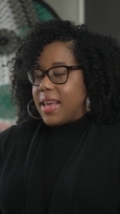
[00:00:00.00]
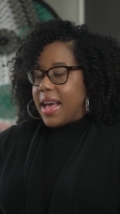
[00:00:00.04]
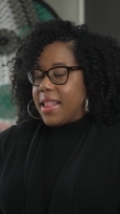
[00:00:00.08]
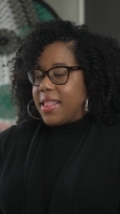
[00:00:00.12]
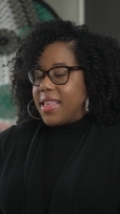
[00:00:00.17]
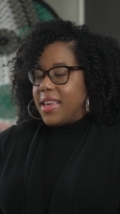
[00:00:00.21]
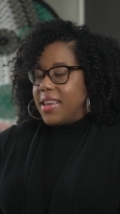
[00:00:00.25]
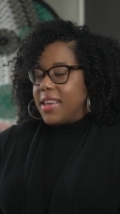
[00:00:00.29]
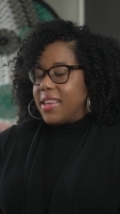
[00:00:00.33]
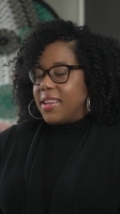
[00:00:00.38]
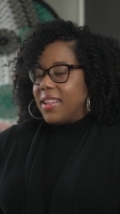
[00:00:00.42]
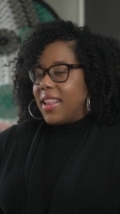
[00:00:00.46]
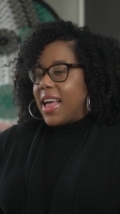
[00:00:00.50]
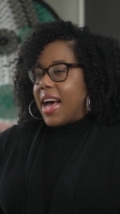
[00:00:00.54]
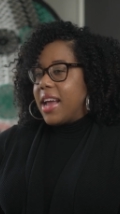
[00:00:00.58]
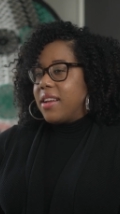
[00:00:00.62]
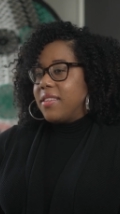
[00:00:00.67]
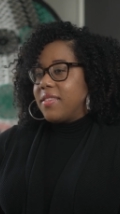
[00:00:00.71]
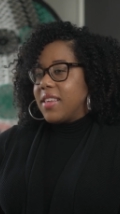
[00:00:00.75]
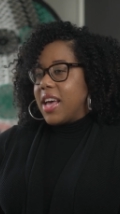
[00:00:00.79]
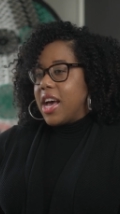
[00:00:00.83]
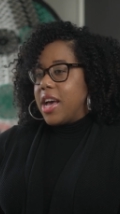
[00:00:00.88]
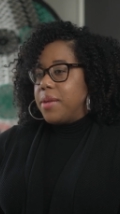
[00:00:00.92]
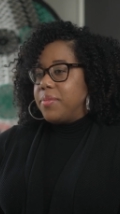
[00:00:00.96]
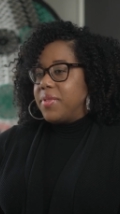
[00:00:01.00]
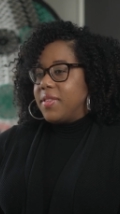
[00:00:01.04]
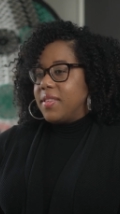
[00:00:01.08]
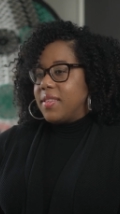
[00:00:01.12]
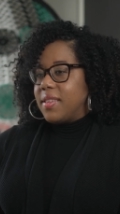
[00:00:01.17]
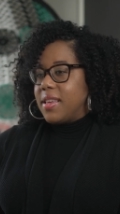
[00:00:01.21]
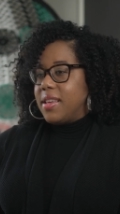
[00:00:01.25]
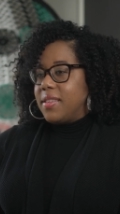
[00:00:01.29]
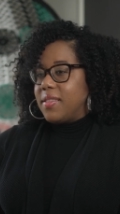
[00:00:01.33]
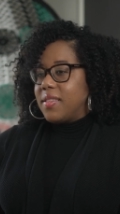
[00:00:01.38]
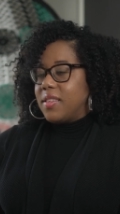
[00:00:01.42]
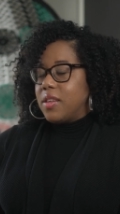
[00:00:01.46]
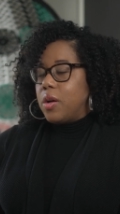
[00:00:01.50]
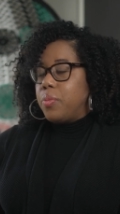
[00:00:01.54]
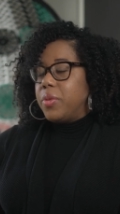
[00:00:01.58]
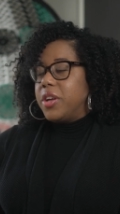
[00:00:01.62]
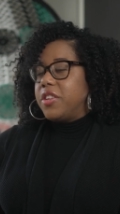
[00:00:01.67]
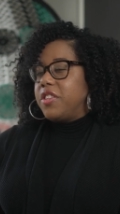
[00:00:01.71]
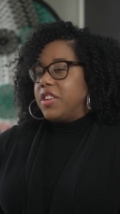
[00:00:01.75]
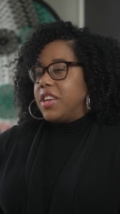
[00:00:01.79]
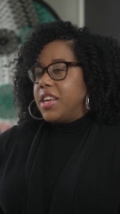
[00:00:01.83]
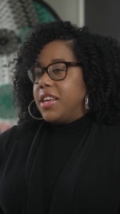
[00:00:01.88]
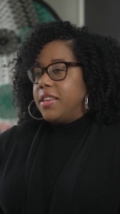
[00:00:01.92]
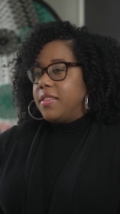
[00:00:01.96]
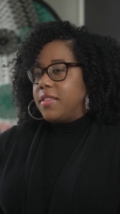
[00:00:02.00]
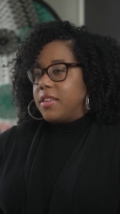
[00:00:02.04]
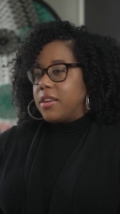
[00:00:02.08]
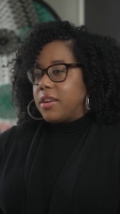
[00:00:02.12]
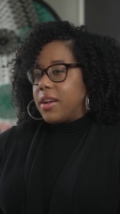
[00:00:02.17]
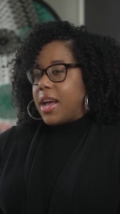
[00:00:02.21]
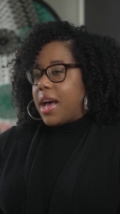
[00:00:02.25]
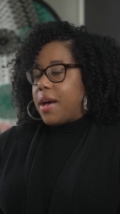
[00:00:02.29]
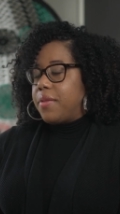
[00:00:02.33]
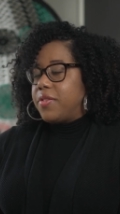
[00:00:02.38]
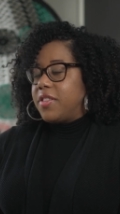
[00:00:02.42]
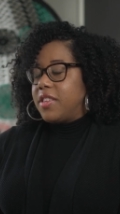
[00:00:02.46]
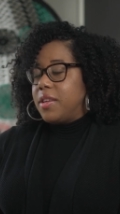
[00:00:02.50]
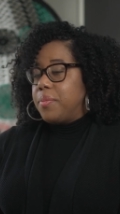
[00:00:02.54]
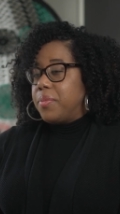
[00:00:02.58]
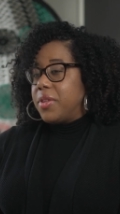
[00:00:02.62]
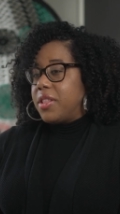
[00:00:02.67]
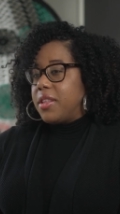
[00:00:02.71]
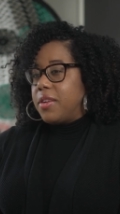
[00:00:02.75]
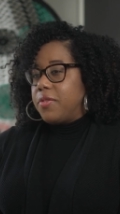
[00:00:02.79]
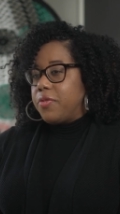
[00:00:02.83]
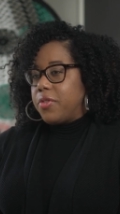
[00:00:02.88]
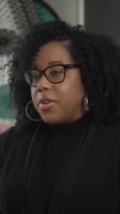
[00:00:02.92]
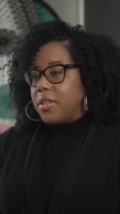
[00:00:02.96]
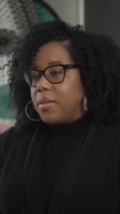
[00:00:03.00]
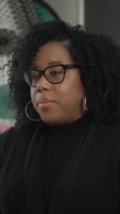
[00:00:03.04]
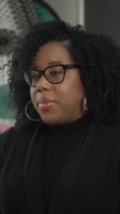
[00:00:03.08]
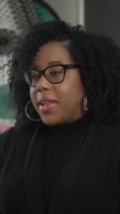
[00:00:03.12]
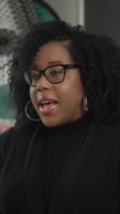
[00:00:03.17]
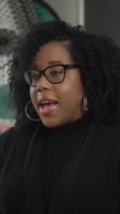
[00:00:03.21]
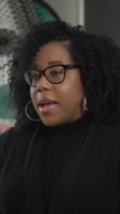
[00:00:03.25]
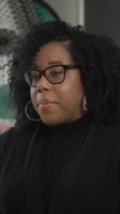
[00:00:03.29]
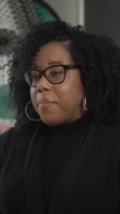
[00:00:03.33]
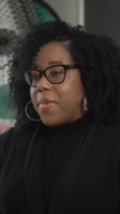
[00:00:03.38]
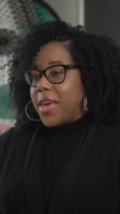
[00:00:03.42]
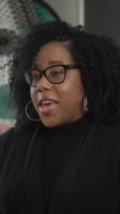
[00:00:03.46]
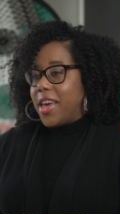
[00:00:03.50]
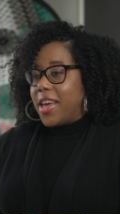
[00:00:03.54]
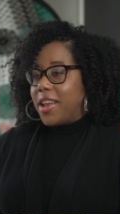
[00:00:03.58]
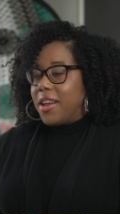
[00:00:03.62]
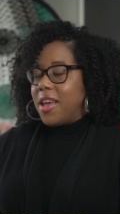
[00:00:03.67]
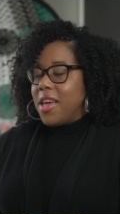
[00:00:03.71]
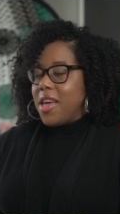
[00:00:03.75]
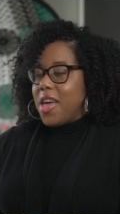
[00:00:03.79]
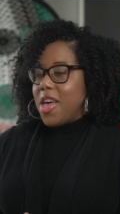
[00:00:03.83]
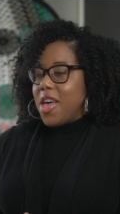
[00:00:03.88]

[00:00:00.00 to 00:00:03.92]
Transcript: I think a lot of times it's, it's, so much easier to have sympathy for the black man,